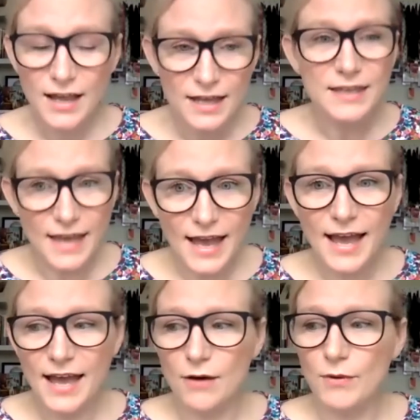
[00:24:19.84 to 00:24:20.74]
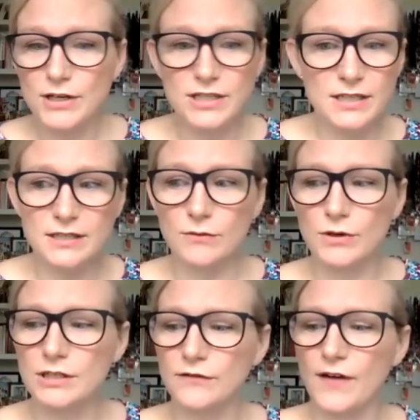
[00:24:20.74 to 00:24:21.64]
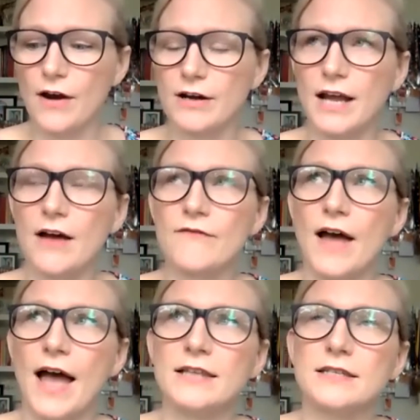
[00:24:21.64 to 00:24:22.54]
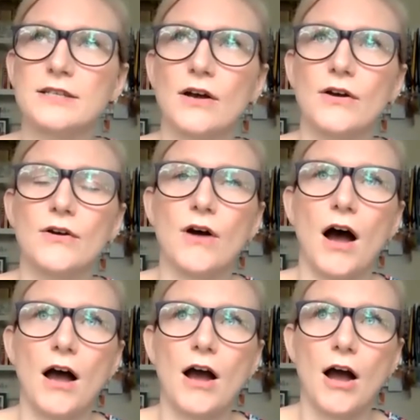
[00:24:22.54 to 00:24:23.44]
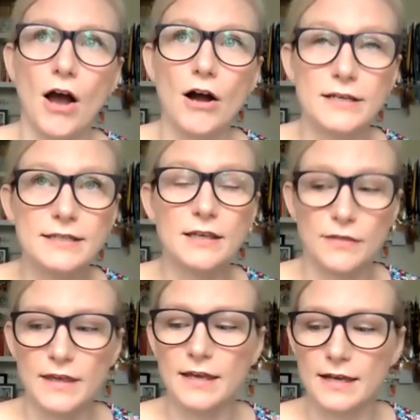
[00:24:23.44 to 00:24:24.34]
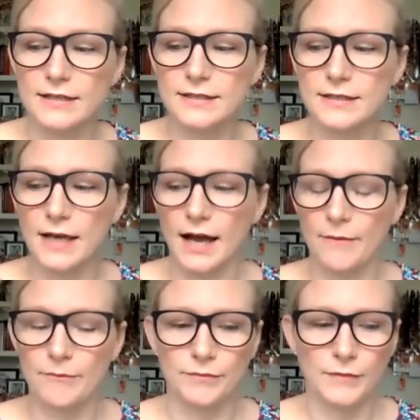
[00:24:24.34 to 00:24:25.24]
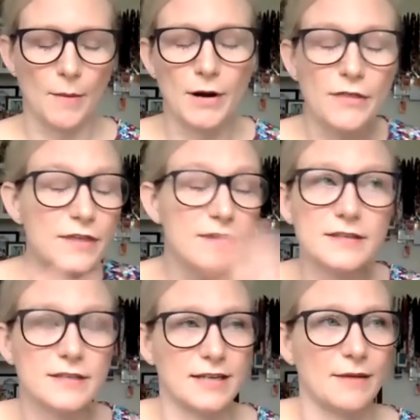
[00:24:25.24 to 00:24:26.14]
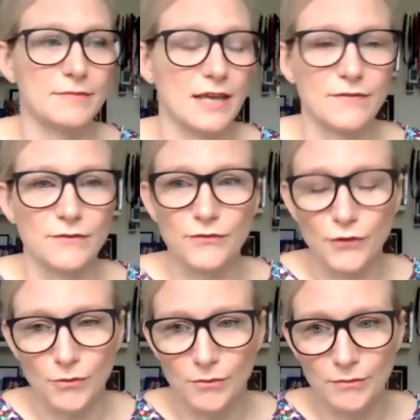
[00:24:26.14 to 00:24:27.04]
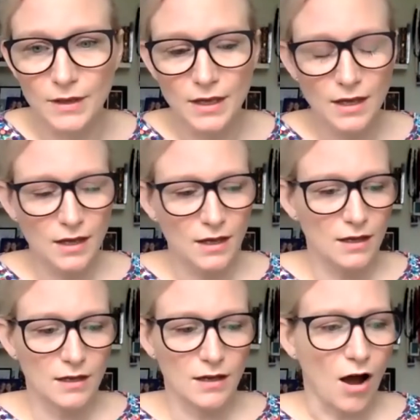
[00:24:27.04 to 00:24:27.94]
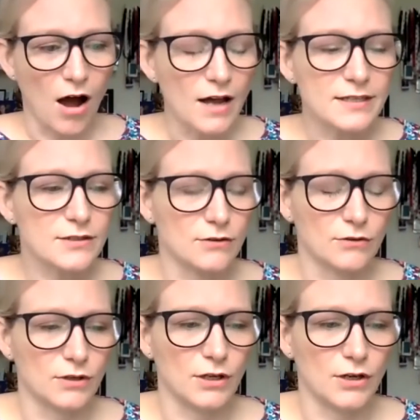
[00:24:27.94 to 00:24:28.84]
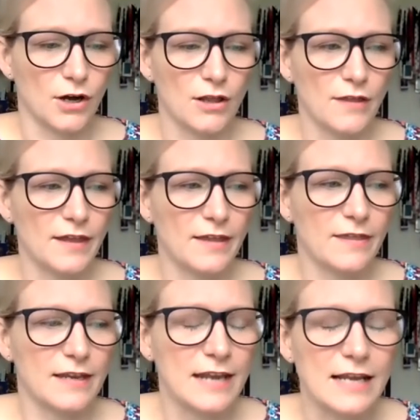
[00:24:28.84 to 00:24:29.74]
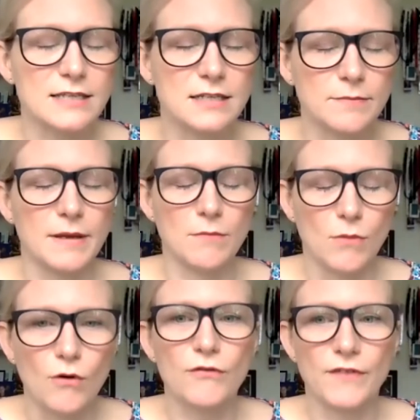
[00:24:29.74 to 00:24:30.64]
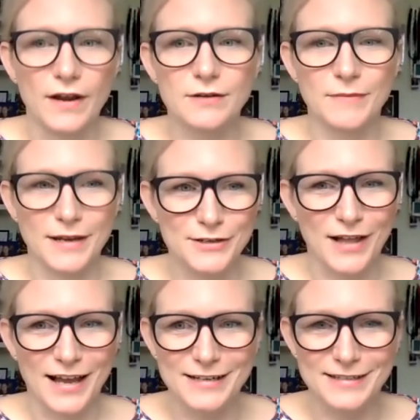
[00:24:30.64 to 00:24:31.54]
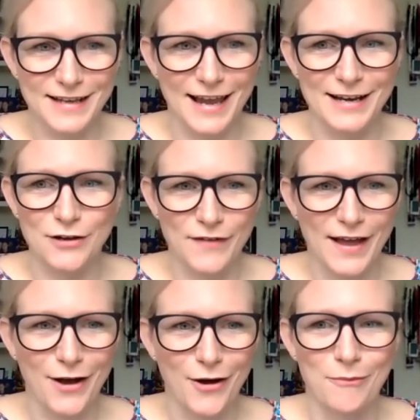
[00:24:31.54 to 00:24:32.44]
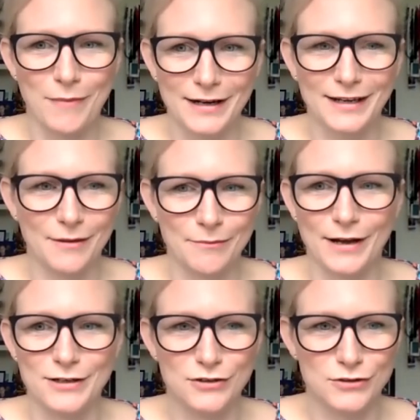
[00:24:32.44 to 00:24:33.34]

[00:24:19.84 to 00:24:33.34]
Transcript: Yeah, which is fair enough. And so I honestly think it's I mean, I think this stems even from high school, you know, like there needs to be more fundamental understanding of how money and budgets